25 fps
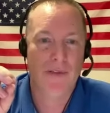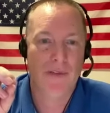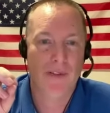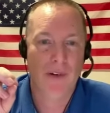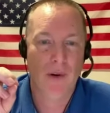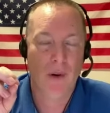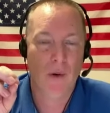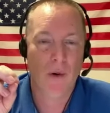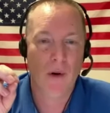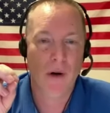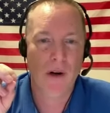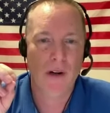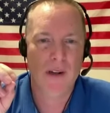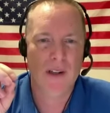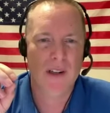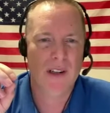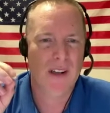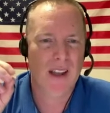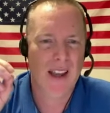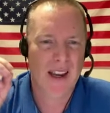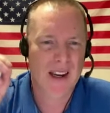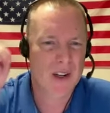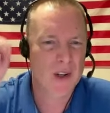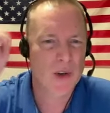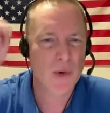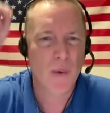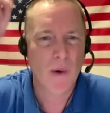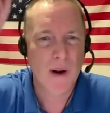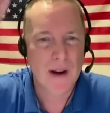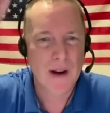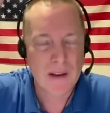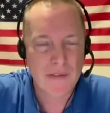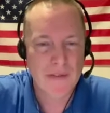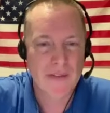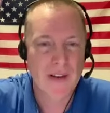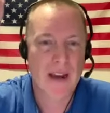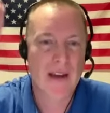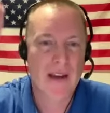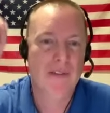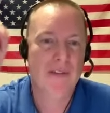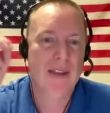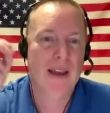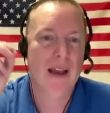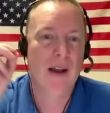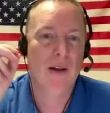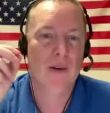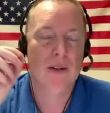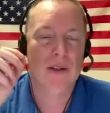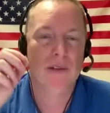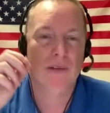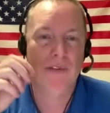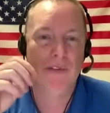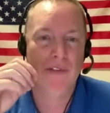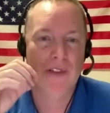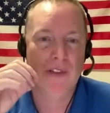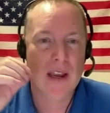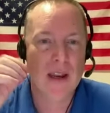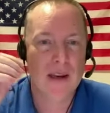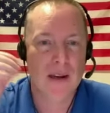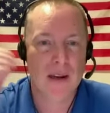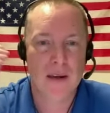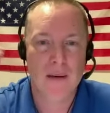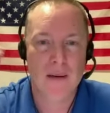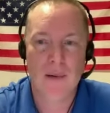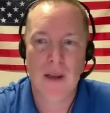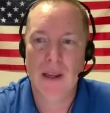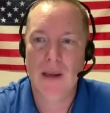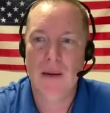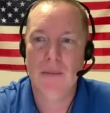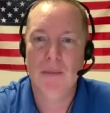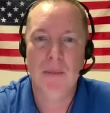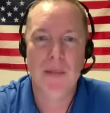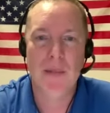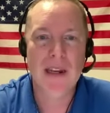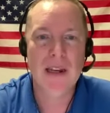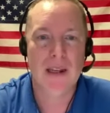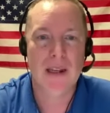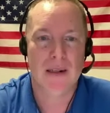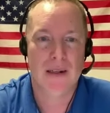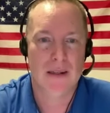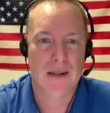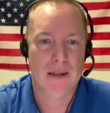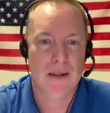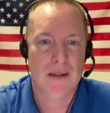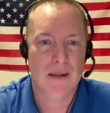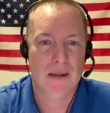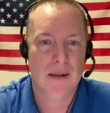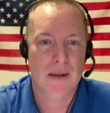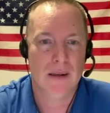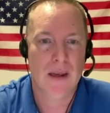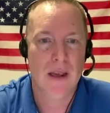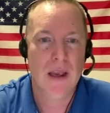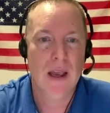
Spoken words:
floor to like 25,000 feet in minutes.